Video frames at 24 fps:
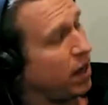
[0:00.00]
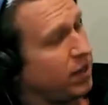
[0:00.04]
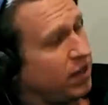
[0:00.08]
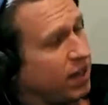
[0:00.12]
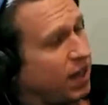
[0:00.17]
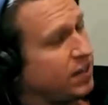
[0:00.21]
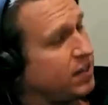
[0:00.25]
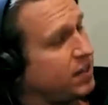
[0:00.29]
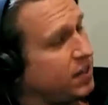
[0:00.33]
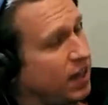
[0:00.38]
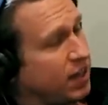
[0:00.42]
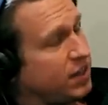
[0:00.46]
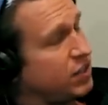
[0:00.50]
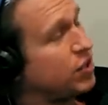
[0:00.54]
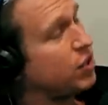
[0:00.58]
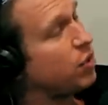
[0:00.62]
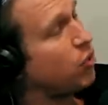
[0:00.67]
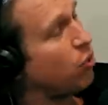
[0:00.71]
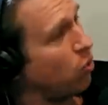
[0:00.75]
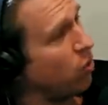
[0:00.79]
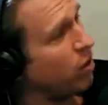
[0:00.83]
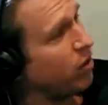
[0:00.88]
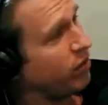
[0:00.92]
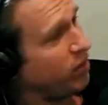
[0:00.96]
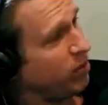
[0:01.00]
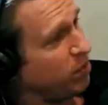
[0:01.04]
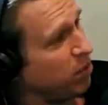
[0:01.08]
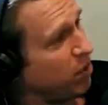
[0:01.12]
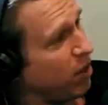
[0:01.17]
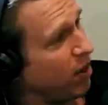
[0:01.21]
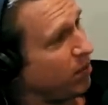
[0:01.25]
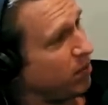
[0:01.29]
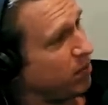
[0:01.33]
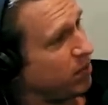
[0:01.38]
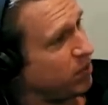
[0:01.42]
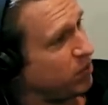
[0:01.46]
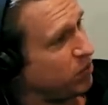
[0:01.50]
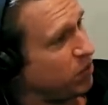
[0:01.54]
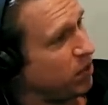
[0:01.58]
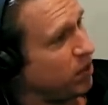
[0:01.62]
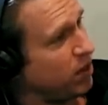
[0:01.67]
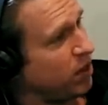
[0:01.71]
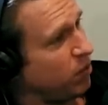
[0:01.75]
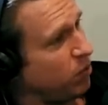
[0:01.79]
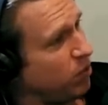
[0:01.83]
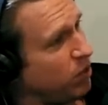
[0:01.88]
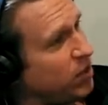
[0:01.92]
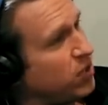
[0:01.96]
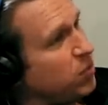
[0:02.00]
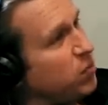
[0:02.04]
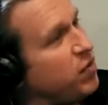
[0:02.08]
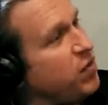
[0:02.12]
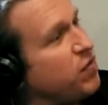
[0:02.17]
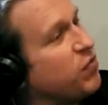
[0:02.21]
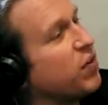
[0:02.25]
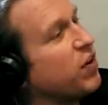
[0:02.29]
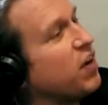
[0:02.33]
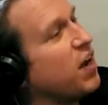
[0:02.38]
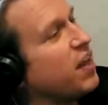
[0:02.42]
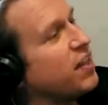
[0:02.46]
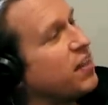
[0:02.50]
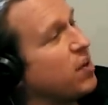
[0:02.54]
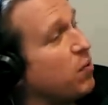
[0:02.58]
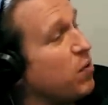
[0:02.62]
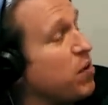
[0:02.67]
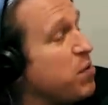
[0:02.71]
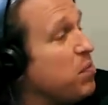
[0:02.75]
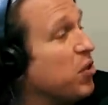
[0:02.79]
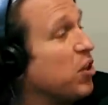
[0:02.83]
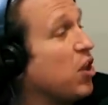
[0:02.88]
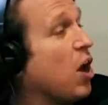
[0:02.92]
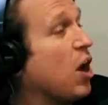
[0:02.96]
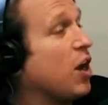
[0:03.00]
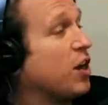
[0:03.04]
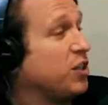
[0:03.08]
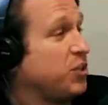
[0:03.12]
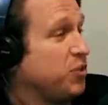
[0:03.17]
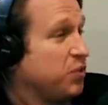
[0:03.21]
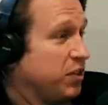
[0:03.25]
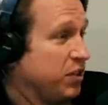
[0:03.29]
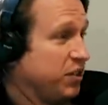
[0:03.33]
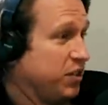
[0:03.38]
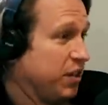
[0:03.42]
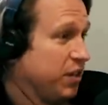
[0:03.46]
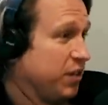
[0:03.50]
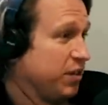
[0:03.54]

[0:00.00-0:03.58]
That's that's the core of the problem is yeah. we we forgot that we belong to each